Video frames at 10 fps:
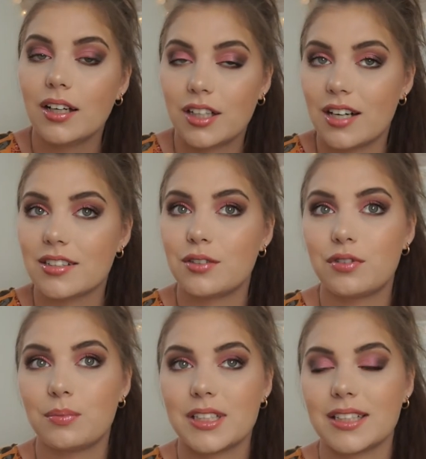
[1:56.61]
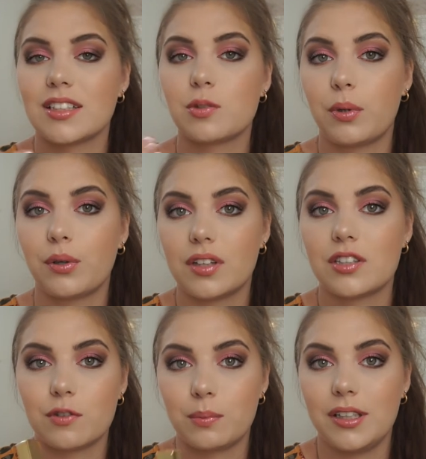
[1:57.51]
cousin from Texas bought
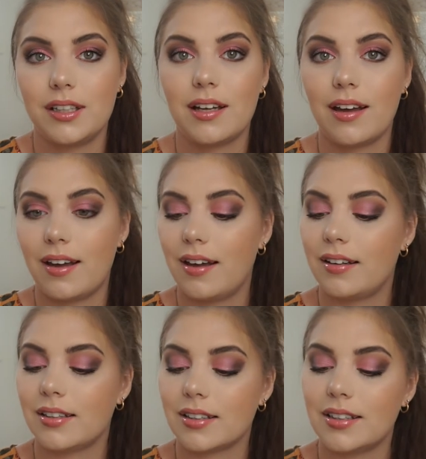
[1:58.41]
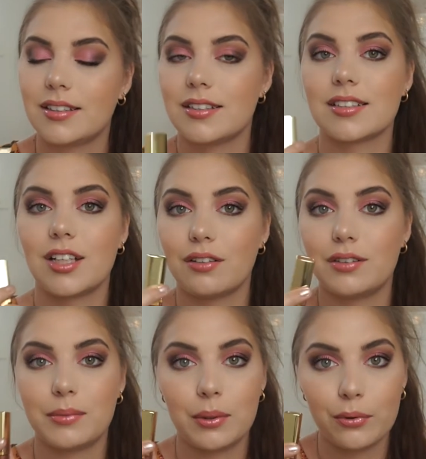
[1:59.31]
this for me and it is a
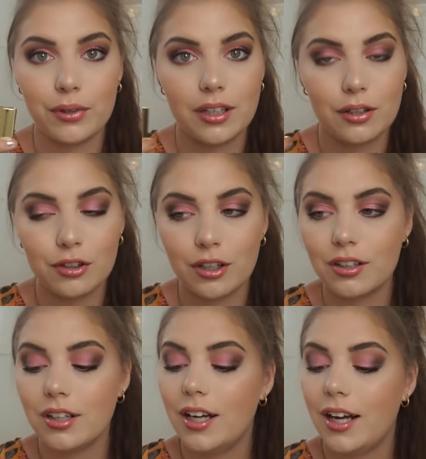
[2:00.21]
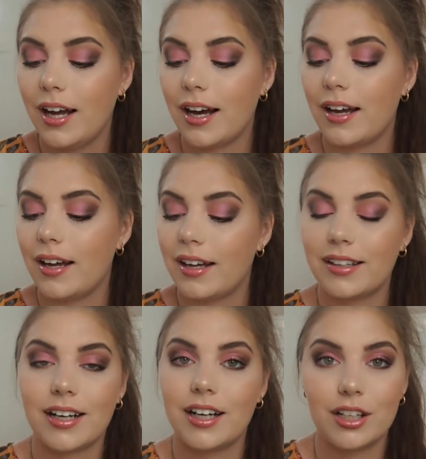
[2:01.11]
lovely memory of her
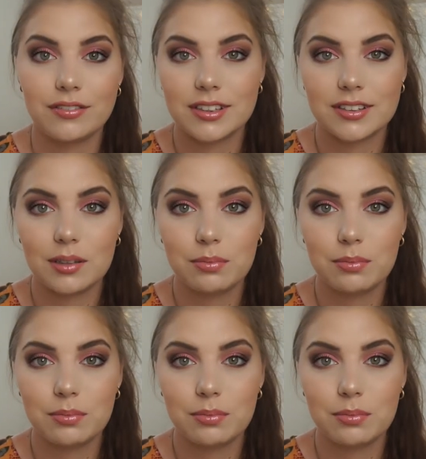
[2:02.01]
and I love this